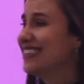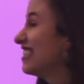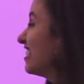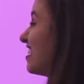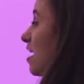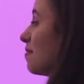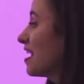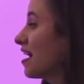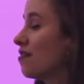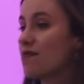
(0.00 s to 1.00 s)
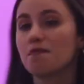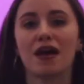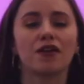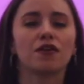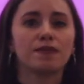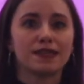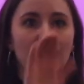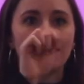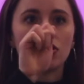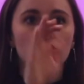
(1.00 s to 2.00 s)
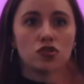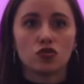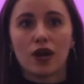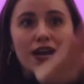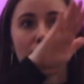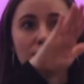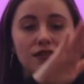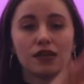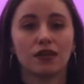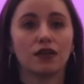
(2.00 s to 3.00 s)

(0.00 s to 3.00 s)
It's not made out of metal because I have to strike it.